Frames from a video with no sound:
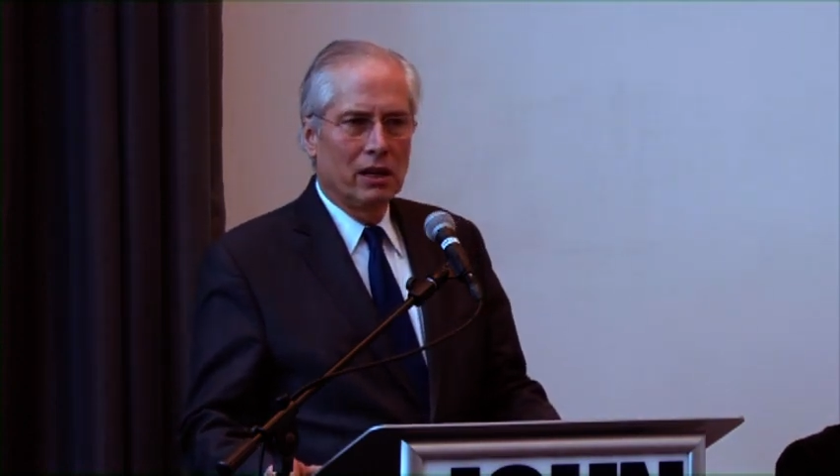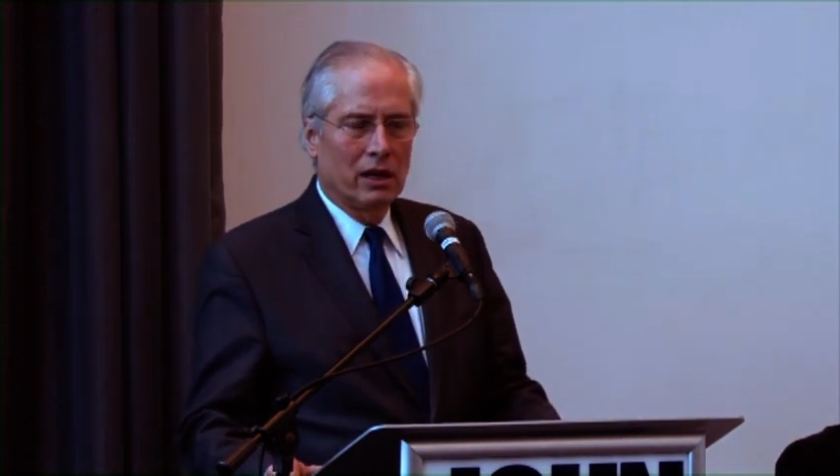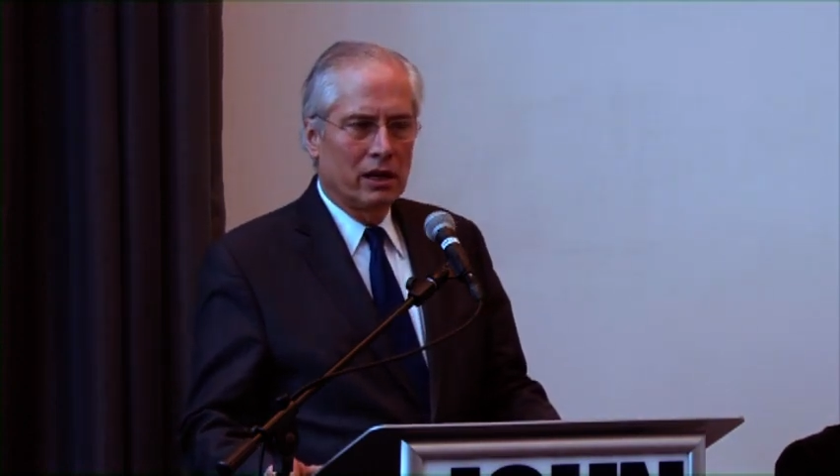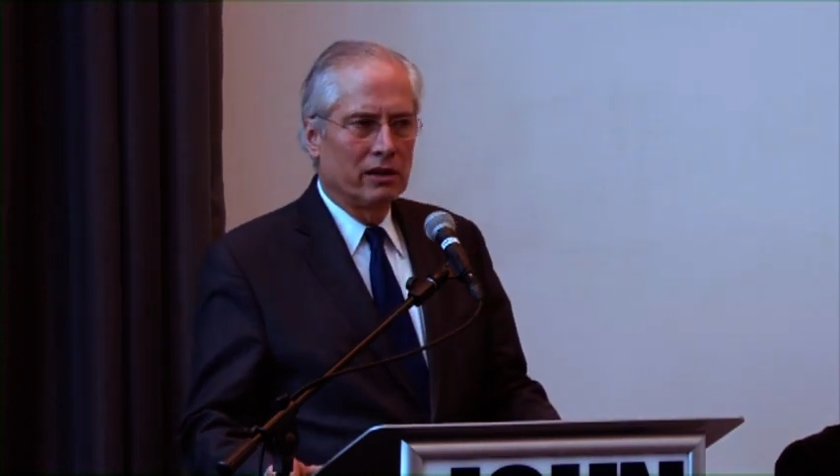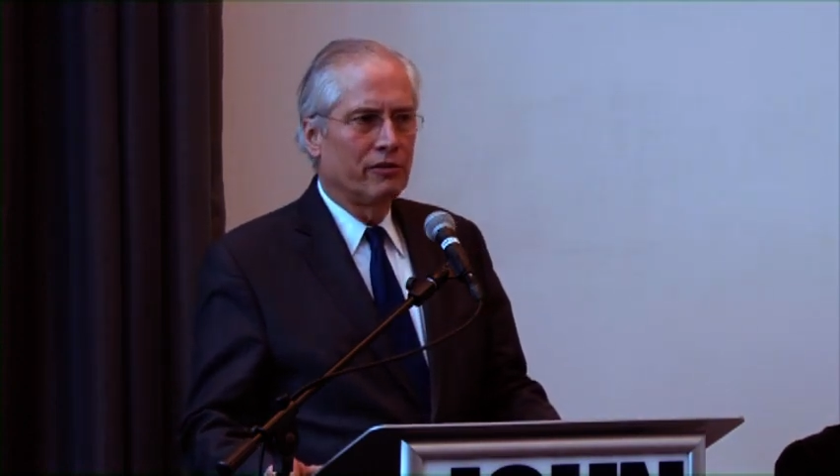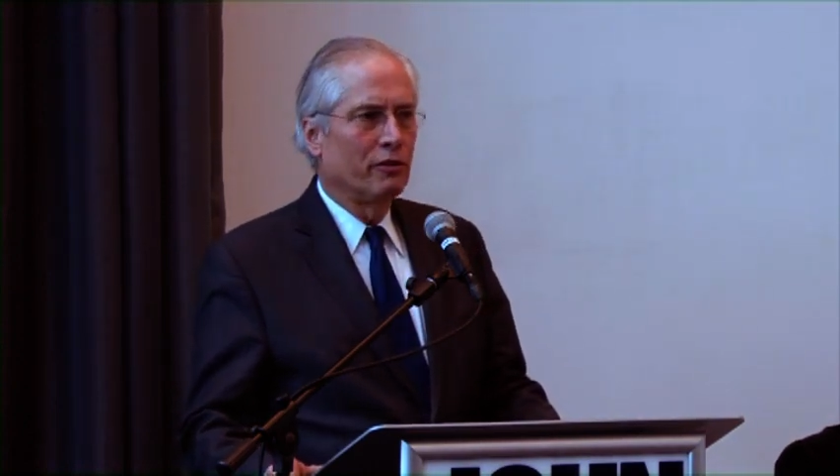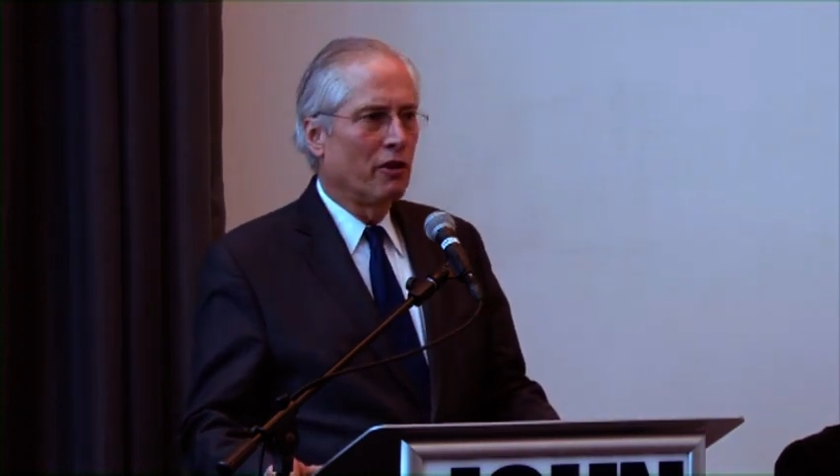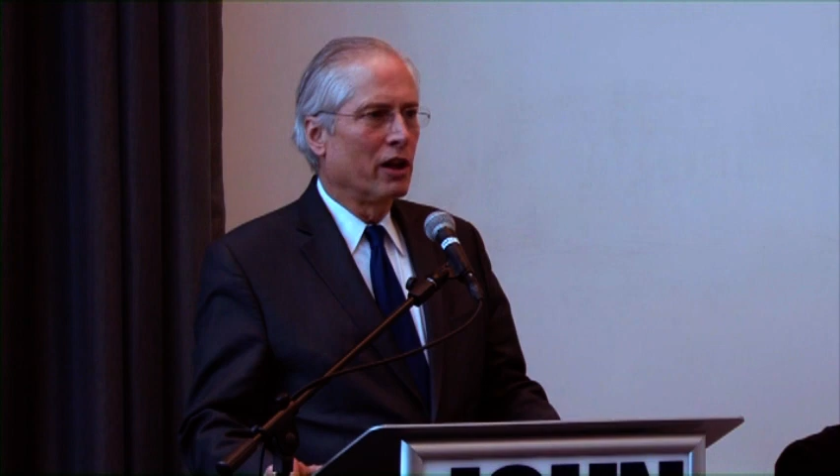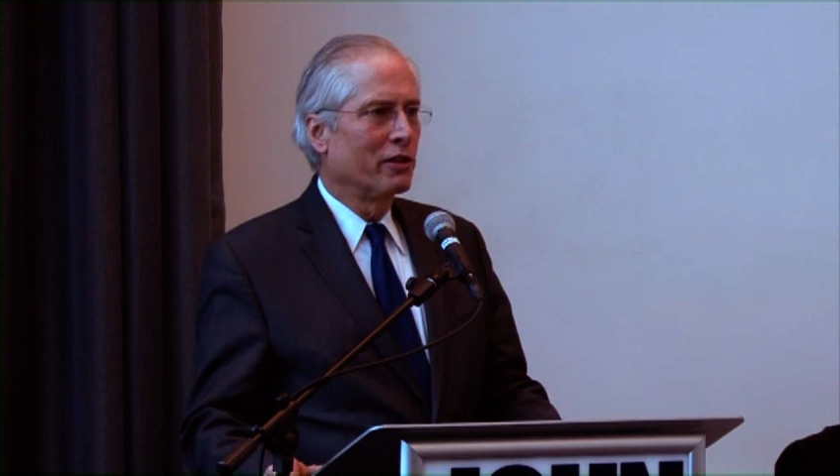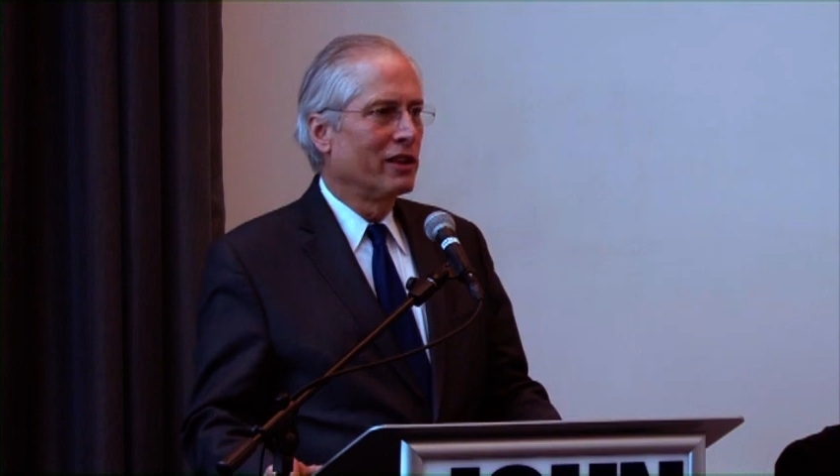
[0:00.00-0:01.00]
if you
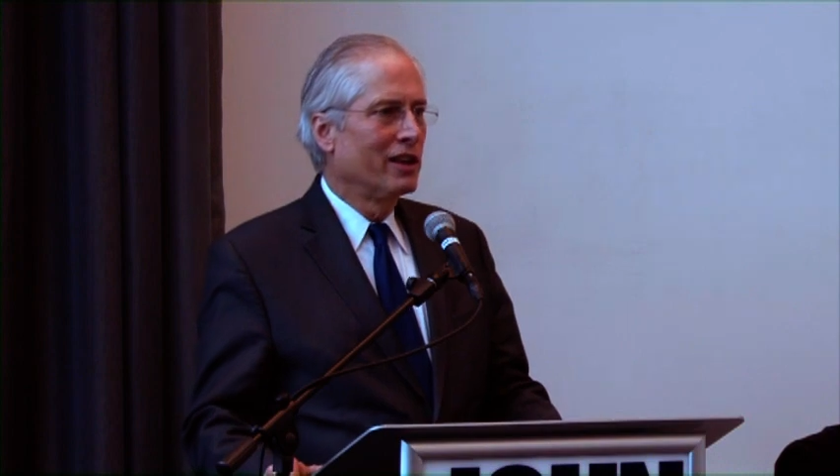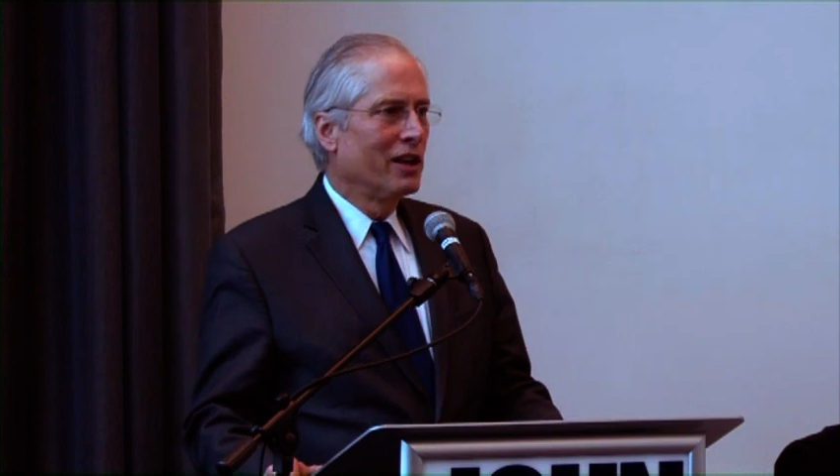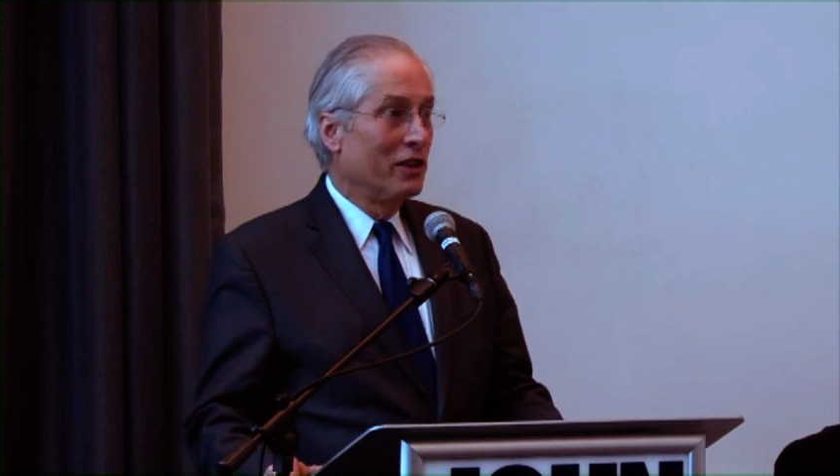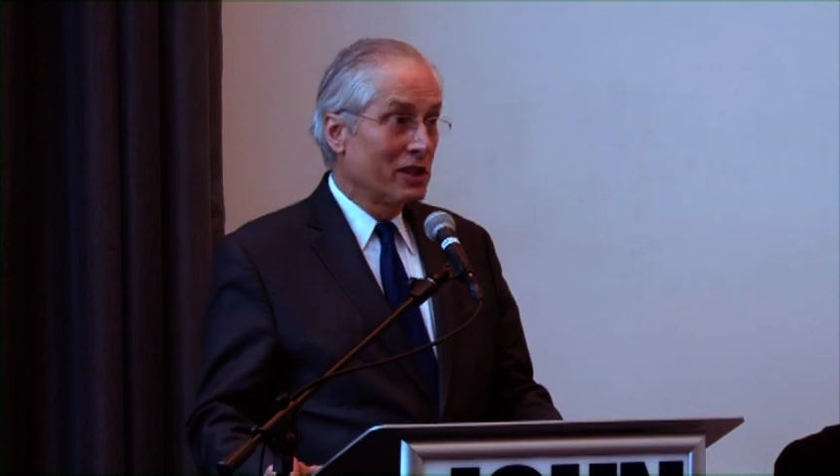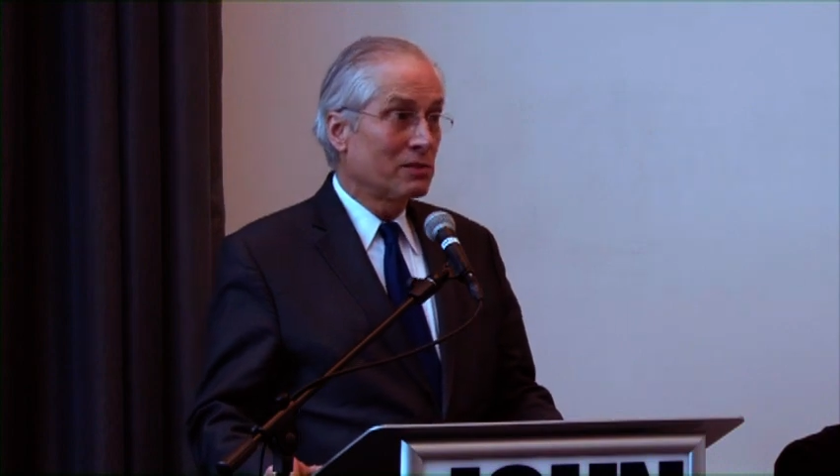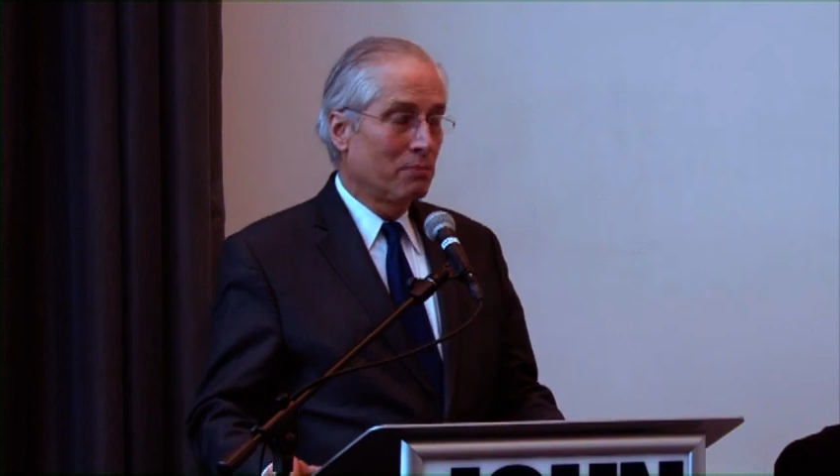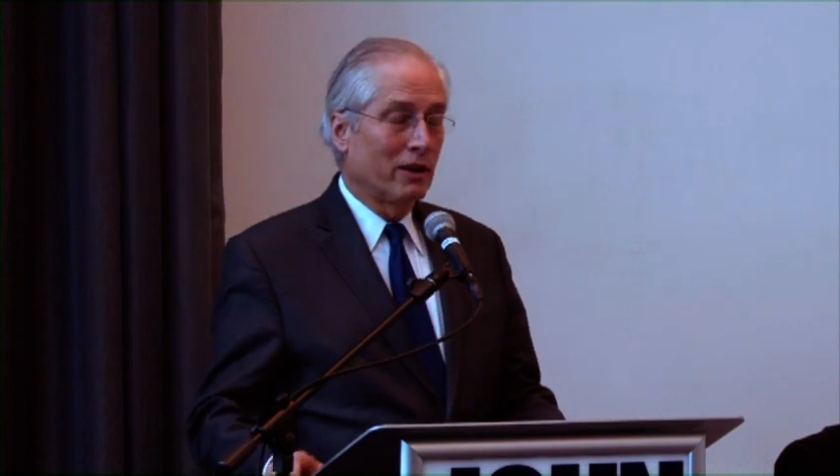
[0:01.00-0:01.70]
follow this